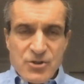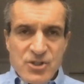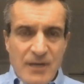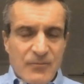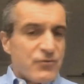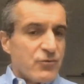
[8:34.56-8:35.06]

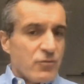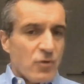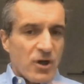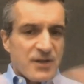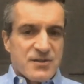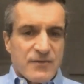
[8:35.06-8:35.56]
jump
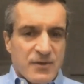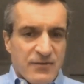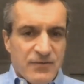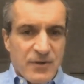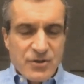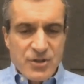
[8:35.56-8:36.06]
through lots of
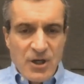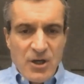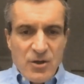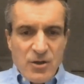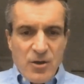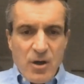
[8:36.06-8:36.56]
different
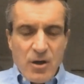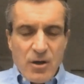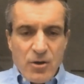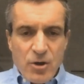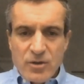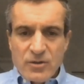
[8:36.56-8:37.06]

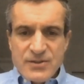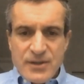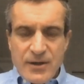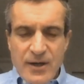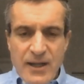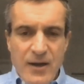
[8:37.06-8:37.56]

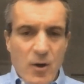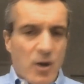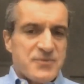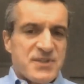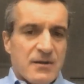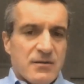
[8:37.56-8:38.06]
hurdles and
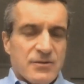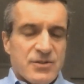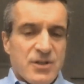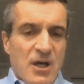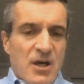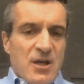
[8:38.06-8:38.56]

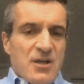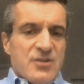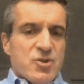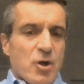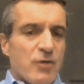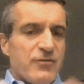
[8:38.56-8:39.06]
obstacles.
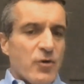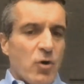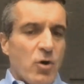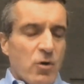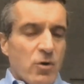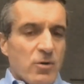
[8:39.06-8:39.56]
So
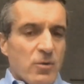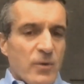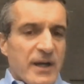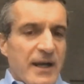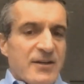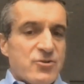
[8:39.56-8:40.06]
overall,
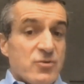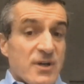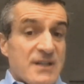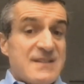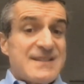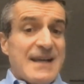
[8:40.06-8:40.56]
we're going
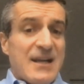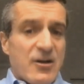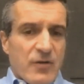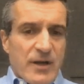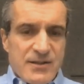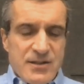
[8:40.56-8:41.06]
to
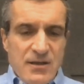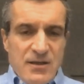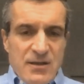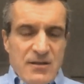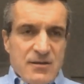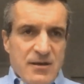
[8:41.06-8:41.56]
accelerate
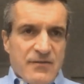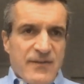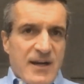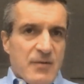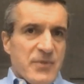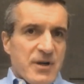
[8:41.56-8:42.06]
the
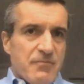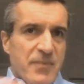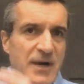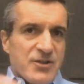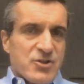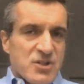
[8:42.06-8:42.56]

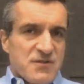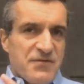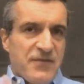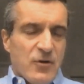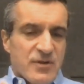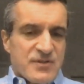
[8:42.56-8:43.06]
development by
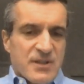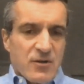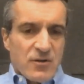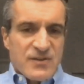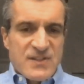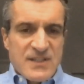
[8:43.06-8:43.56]
just
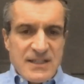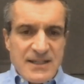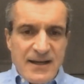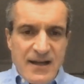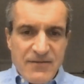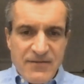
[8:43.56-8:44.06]
focusing on
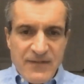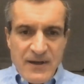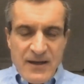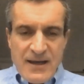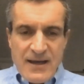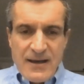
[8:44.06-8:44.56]
CDNF
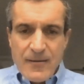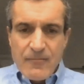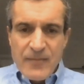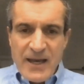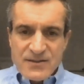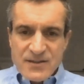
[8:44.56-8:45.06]

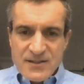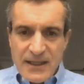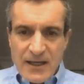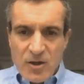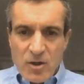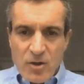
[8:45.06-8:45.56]
as a
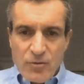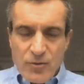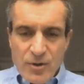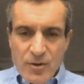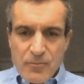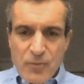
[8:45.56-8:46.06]

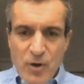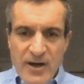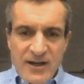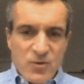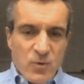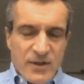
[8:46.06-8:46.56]
standalone
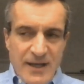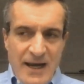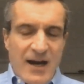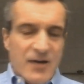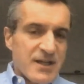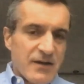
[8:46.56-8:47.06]
product
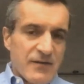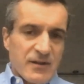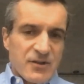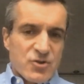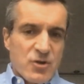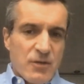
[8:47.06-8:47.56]
without
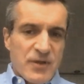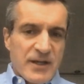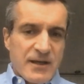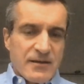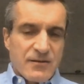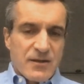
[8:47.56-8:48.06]
having this
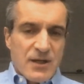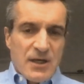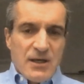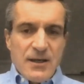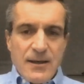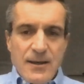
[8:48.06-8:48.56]
complicated